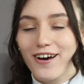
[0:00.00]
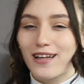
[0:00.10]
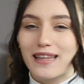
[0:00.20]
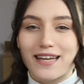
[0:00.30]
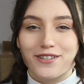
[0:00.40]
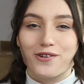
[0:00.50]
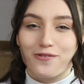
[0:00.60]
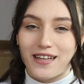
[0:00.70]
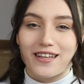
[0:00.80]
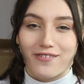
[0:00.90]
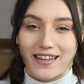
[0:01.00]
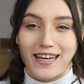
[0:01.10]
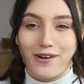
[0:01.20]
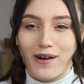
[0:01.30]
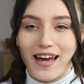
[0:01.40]
unless you're really
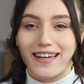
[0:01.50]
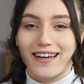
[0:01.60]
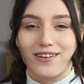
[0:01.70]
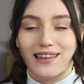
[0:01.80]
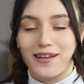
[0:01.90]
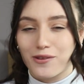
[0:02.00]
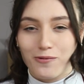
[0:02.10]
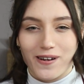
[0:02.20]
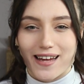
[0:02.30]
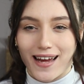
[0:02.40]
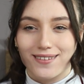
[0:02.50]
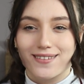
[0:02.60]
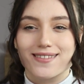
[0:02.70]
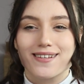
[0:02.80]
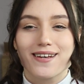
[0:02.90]
quick on like the weekends.